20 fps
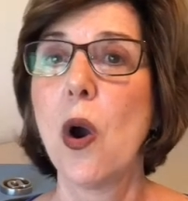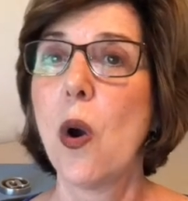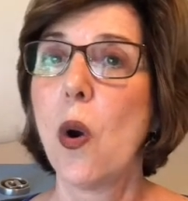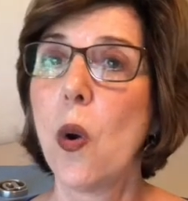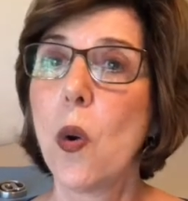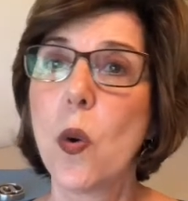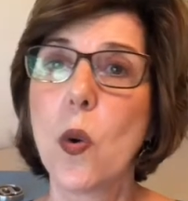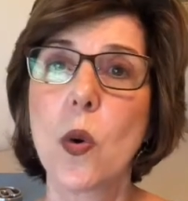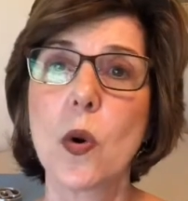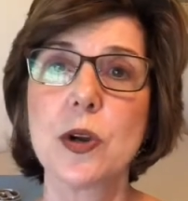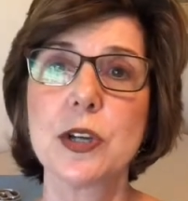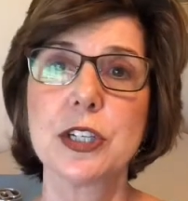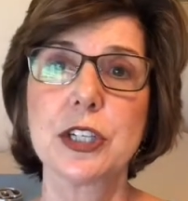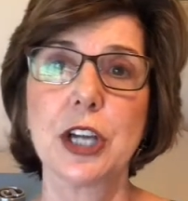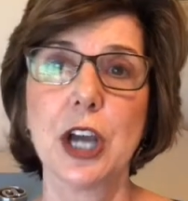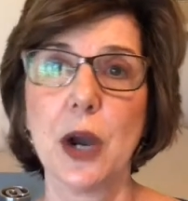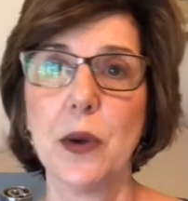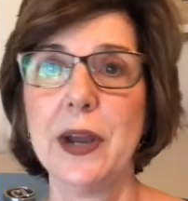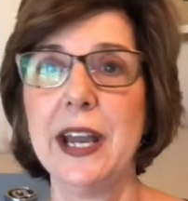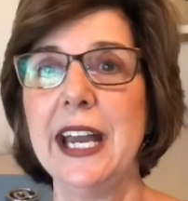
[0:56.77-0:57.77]
or to
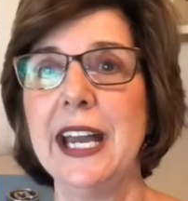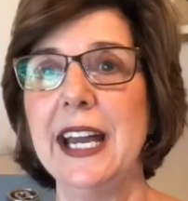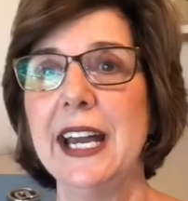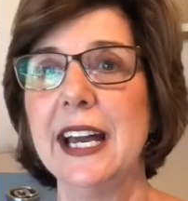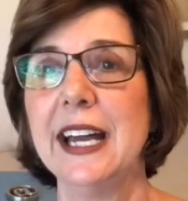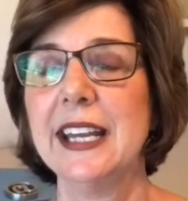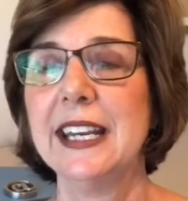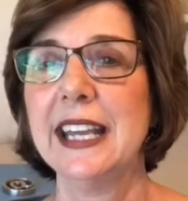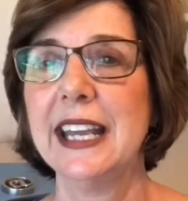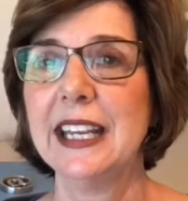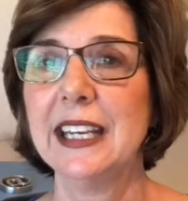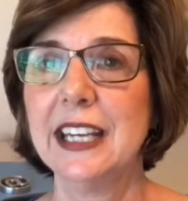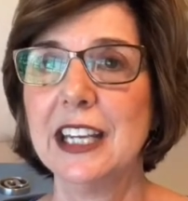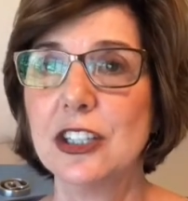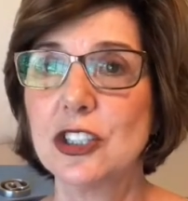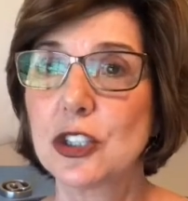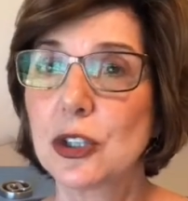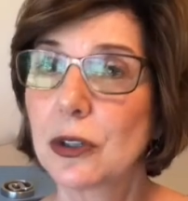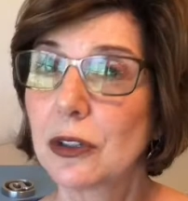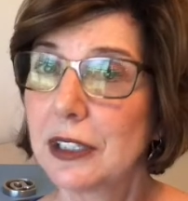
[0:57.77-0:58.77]
go ahead and
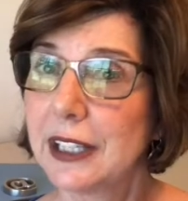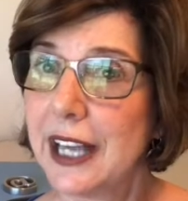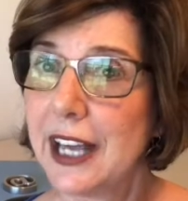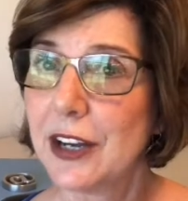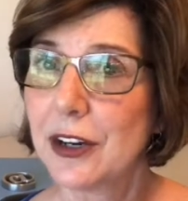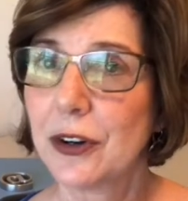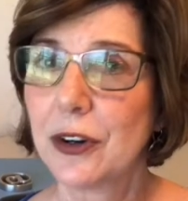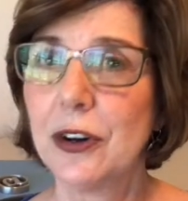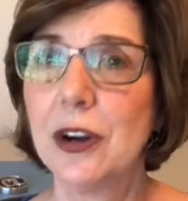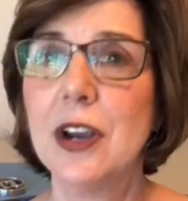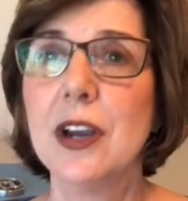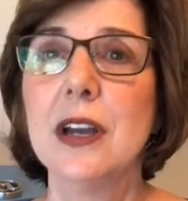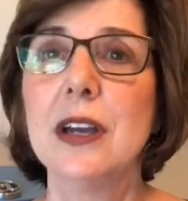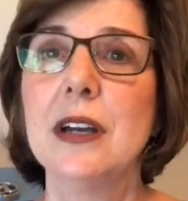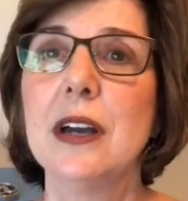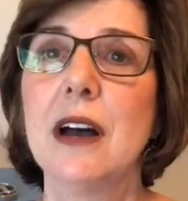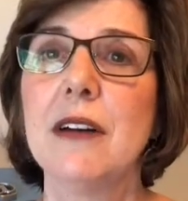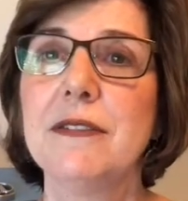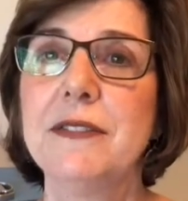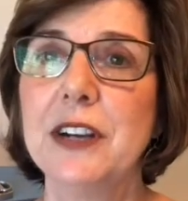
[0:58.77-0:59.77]
get your letter
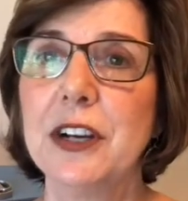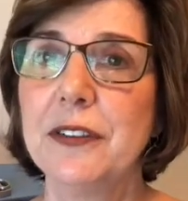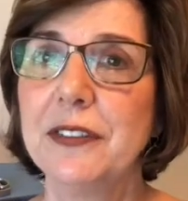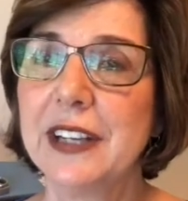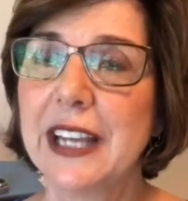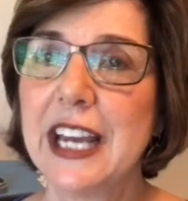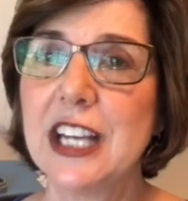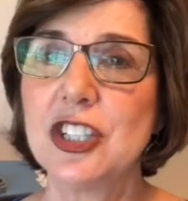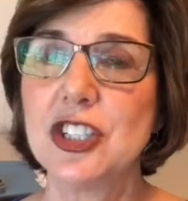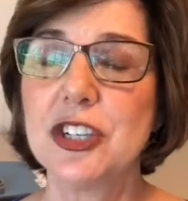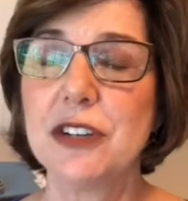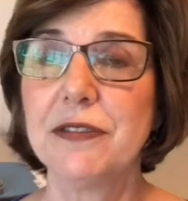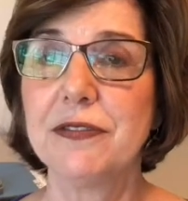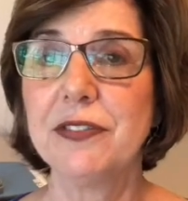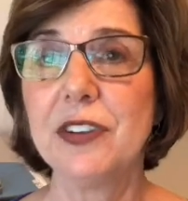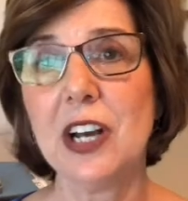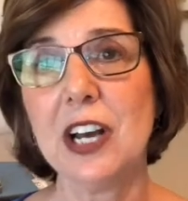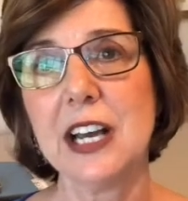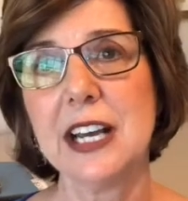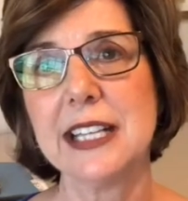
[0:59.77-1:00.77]
of verification of
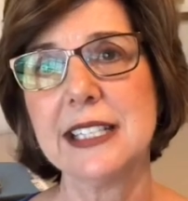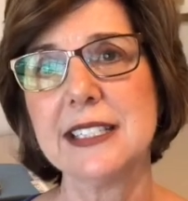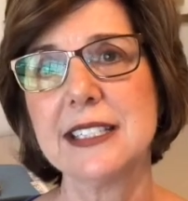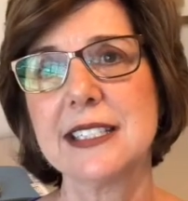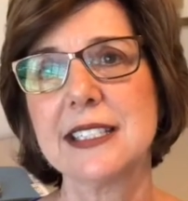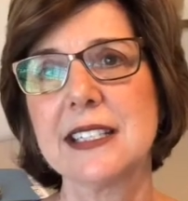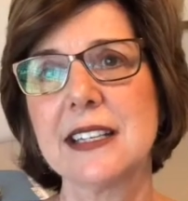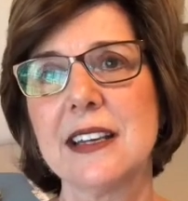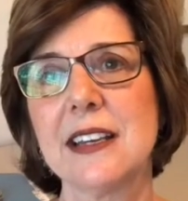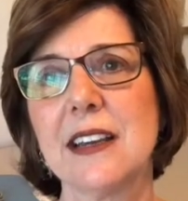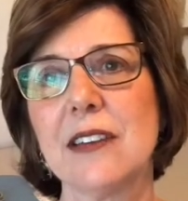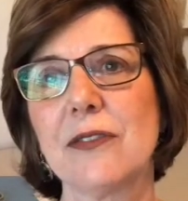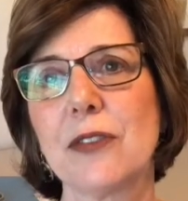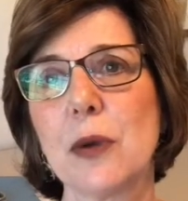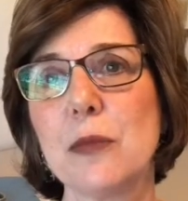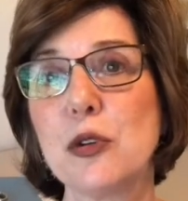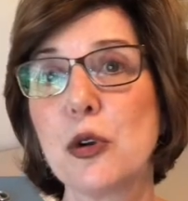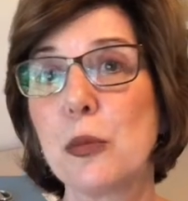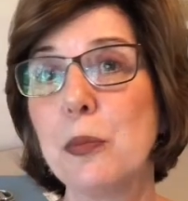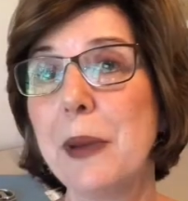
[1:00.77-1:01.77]
funds
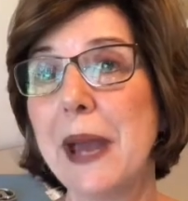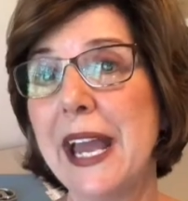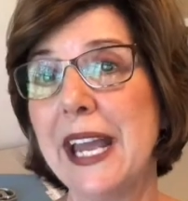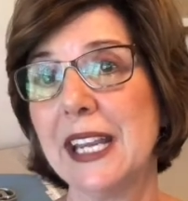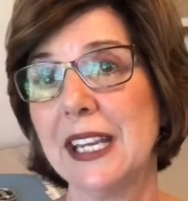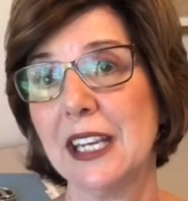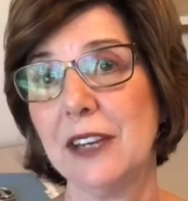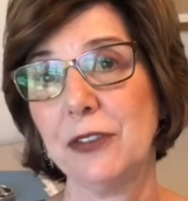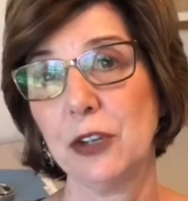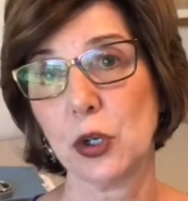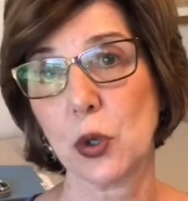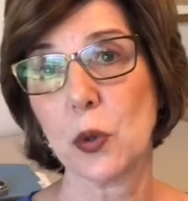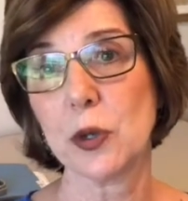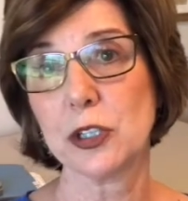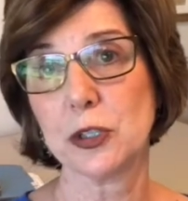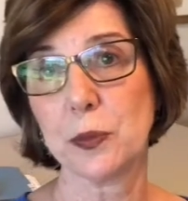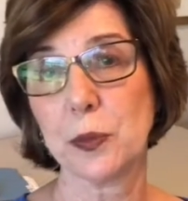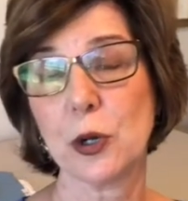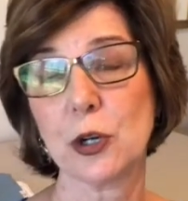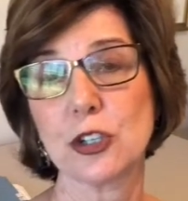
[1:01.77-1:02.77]
from your bank if you're going
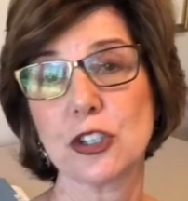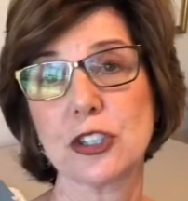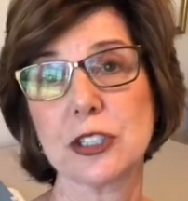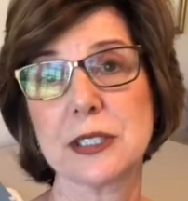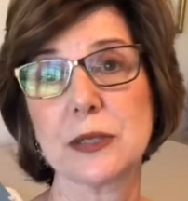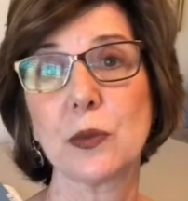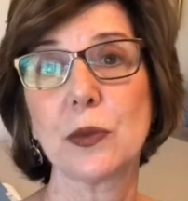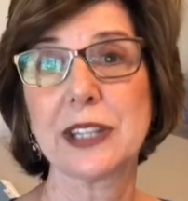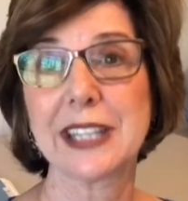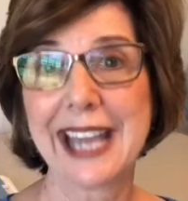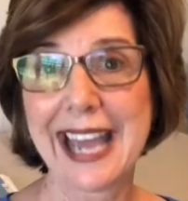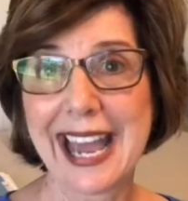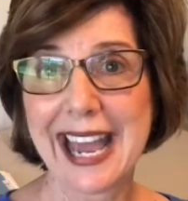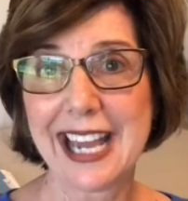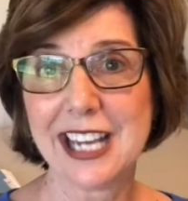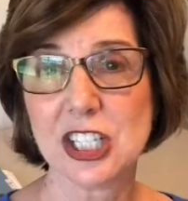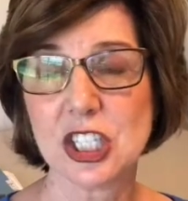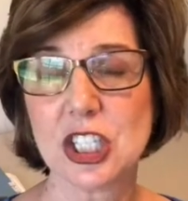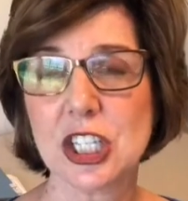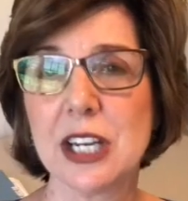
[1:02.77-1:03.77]
to purchase with
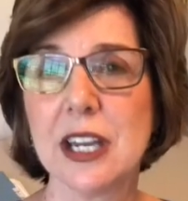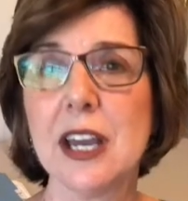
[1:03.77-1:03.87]
cash.